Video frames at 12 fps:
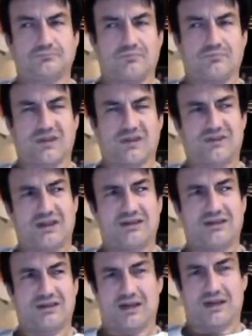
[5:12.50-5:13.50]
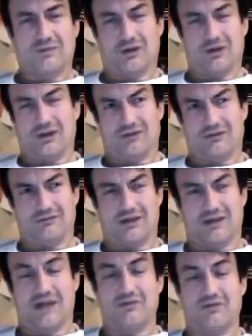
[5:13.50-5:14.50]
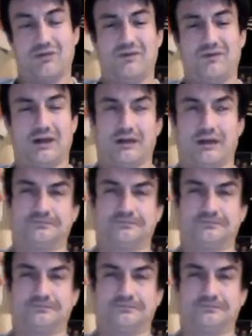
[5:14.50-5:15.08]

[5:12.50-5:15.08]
stint of time where you haven't moved anything.